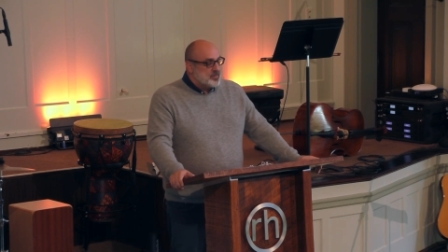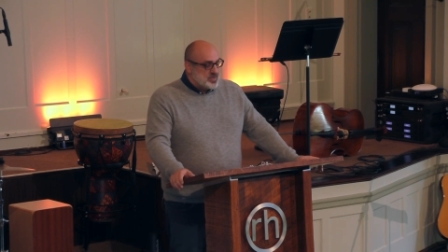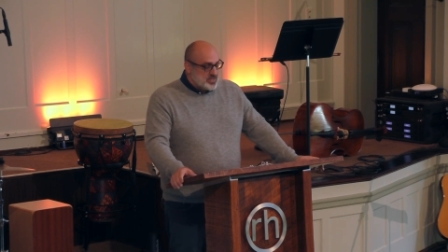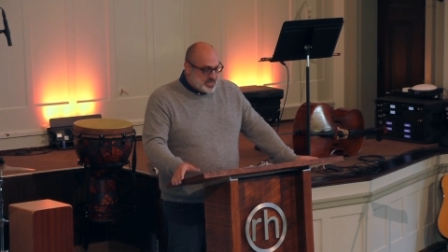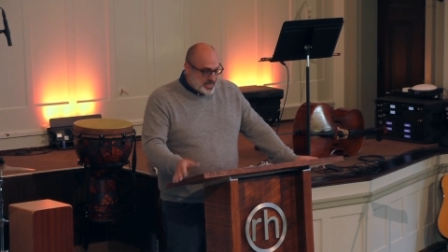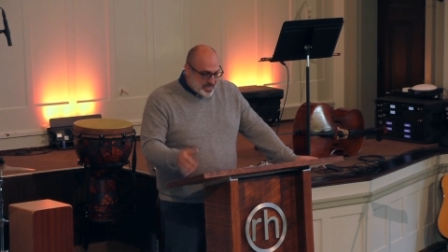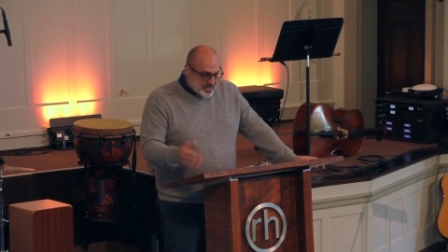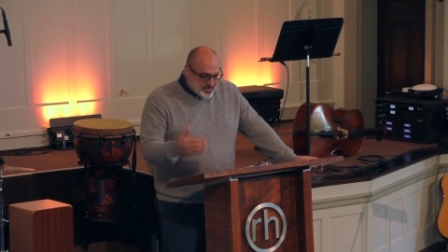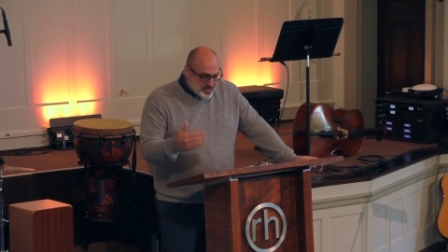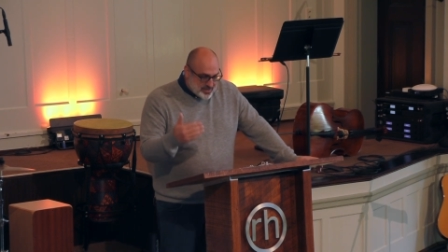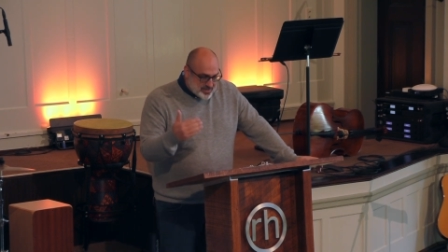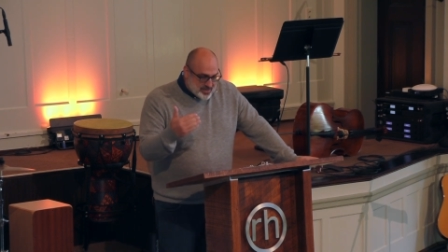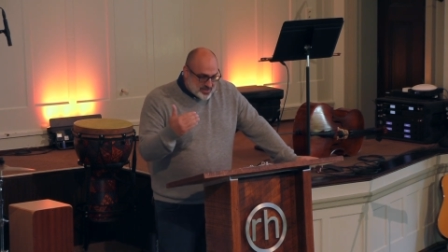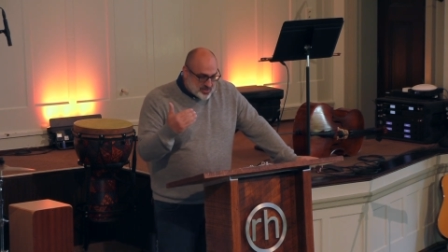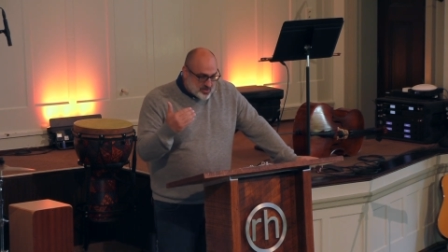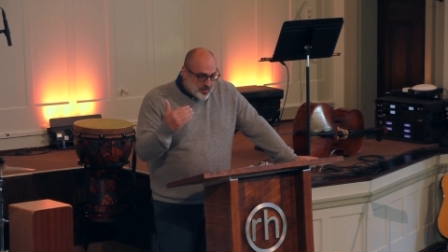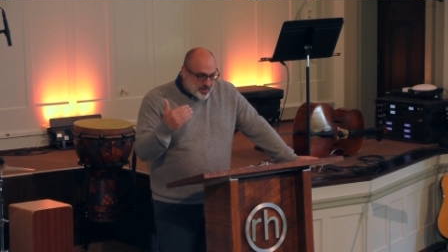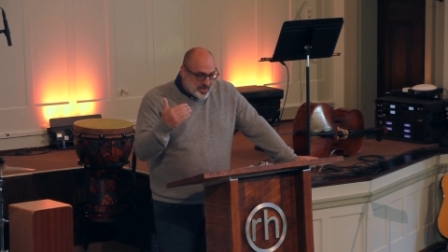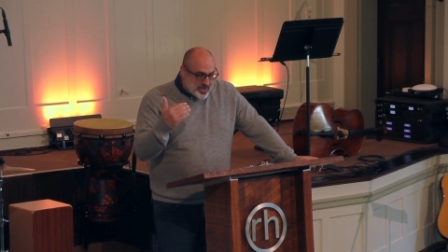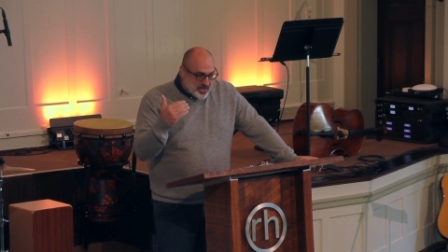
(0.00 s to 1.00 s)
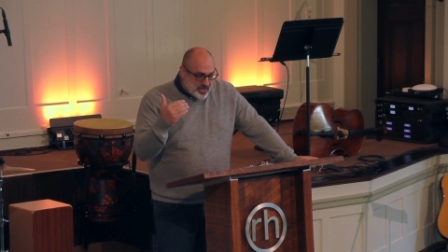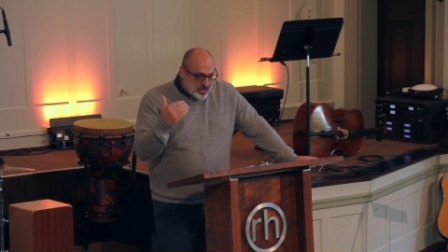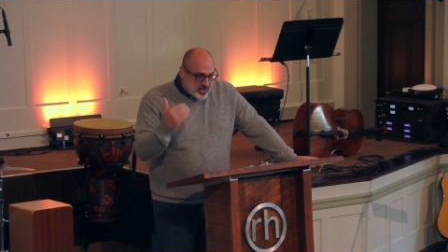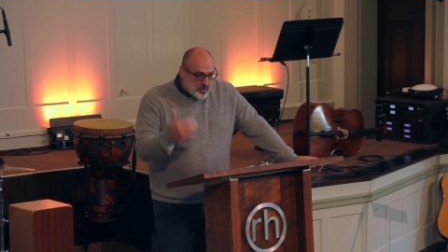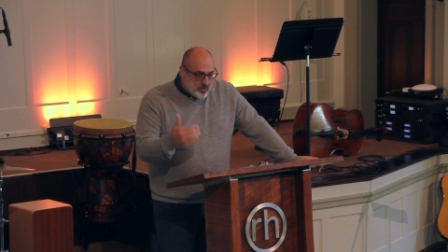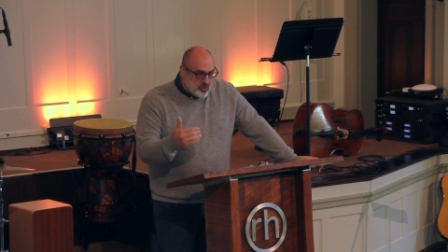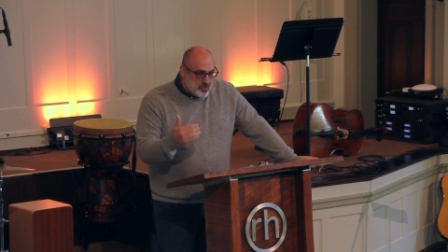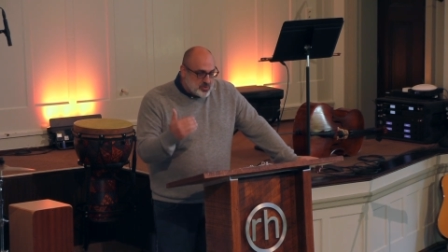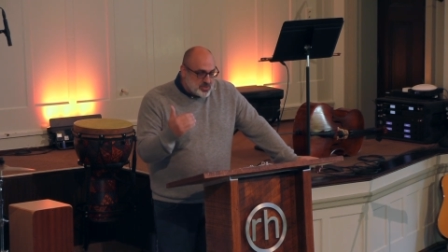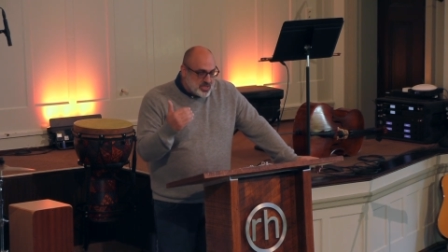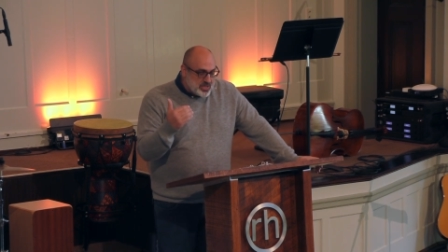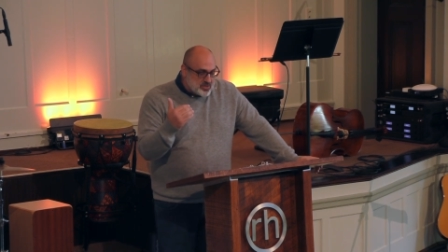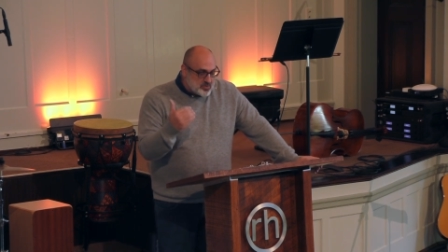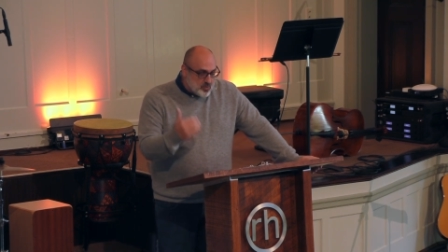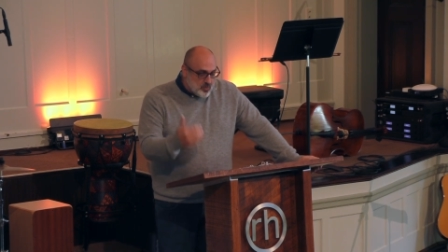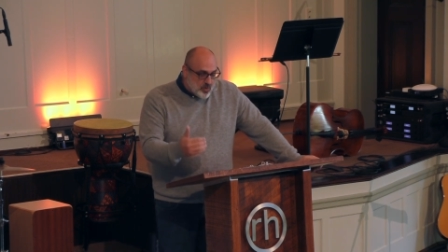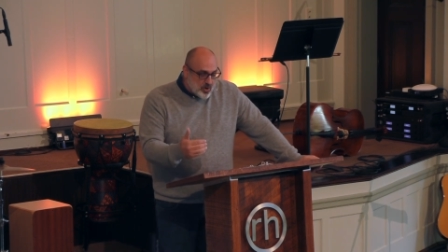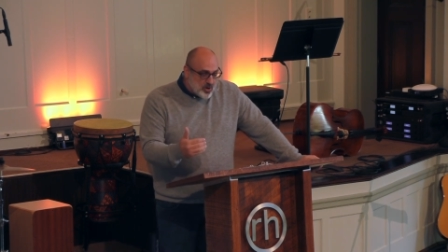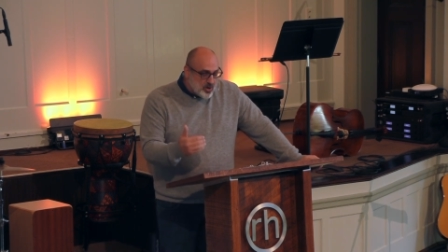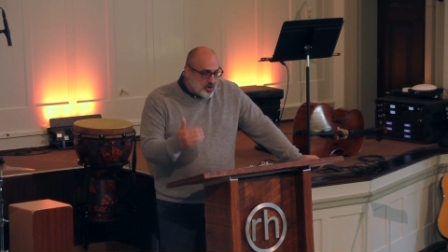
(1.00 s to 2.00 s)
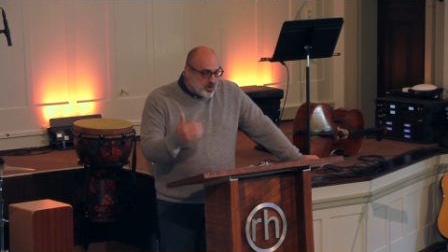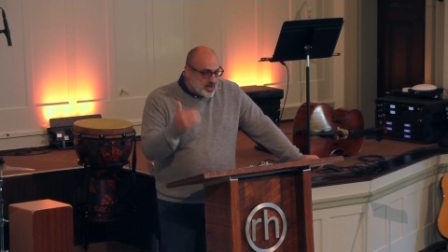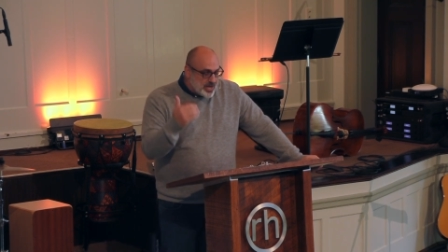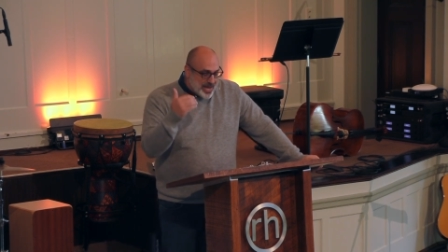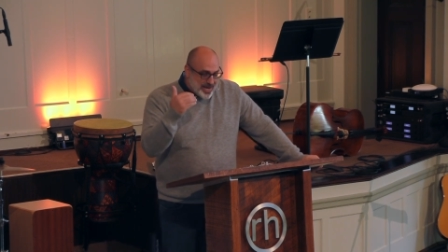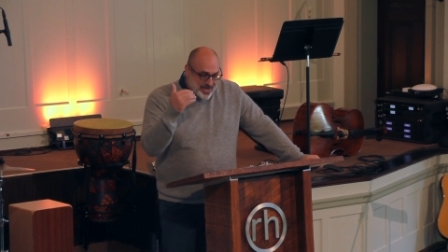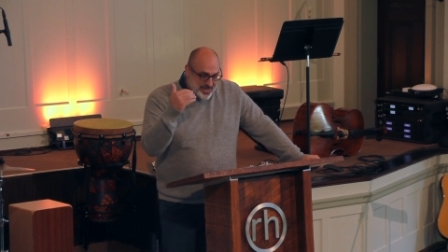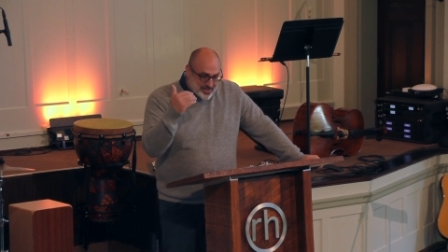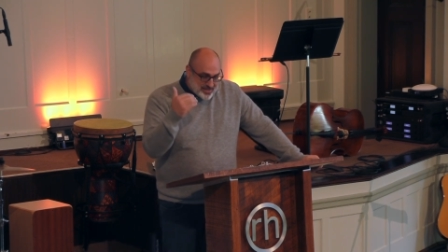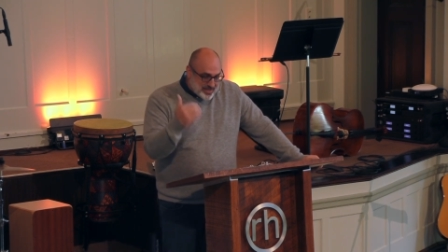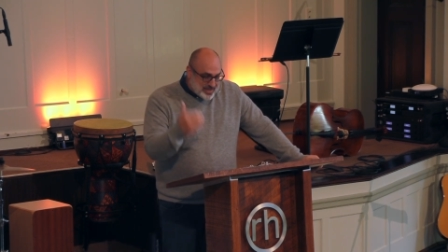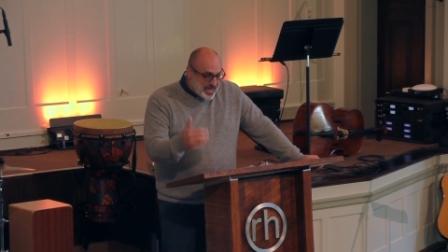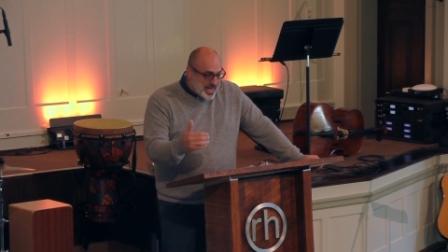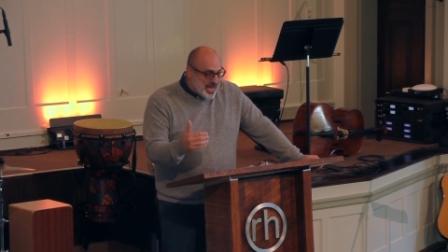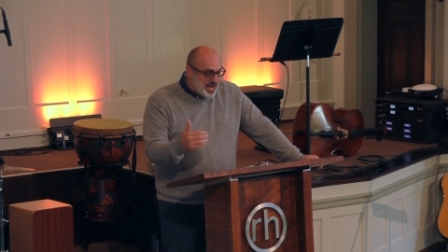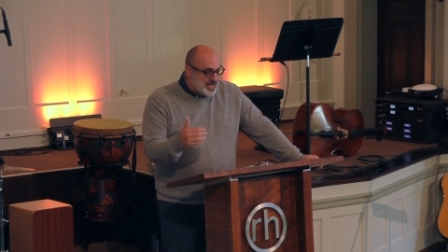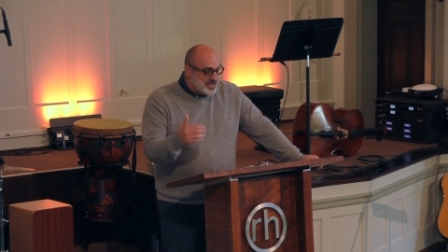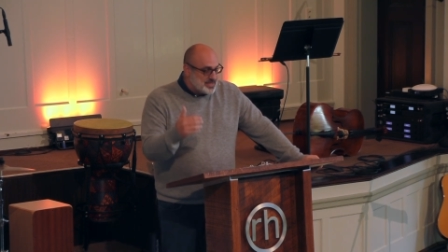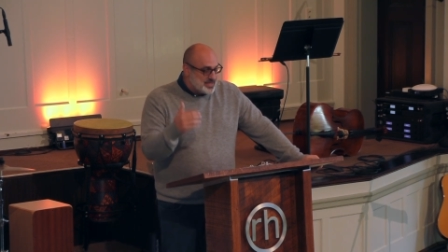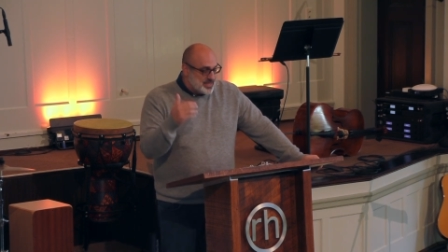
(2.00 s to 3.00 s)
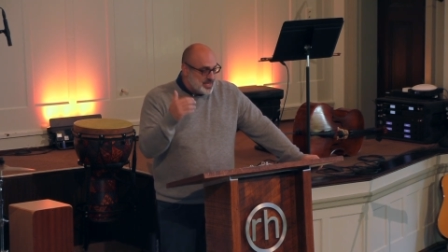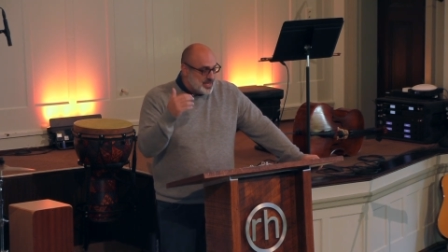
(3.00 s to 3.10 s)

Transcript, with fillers: Jesus is going to use his word and his light